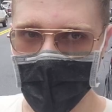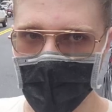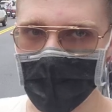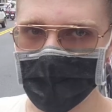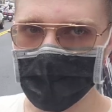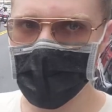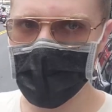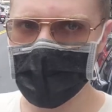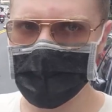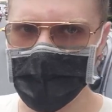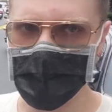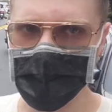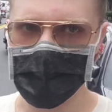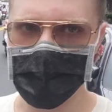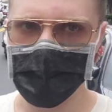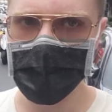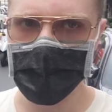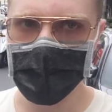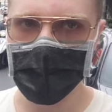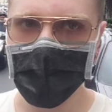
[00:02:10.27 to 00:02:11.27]
I'm not
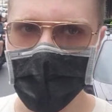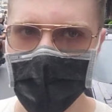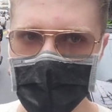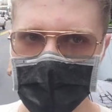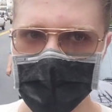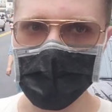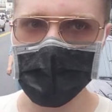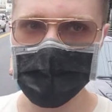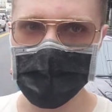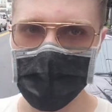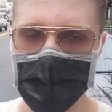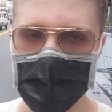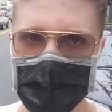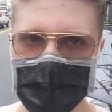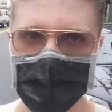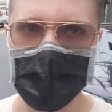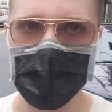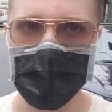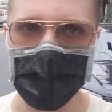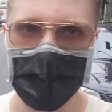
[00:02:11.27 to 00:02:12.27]
sure if it's a
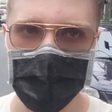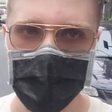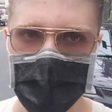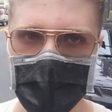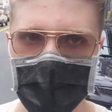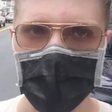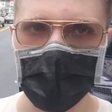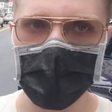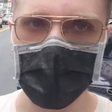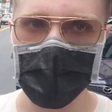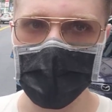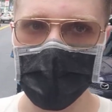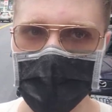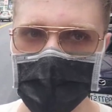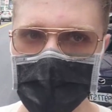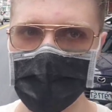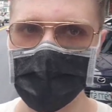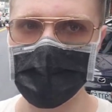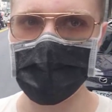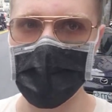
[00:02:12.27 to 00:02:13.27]
particular chain or if
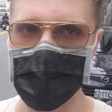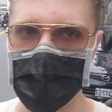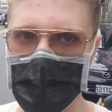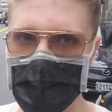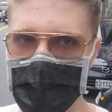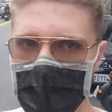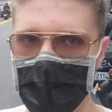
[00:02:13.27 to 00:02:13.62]
it's just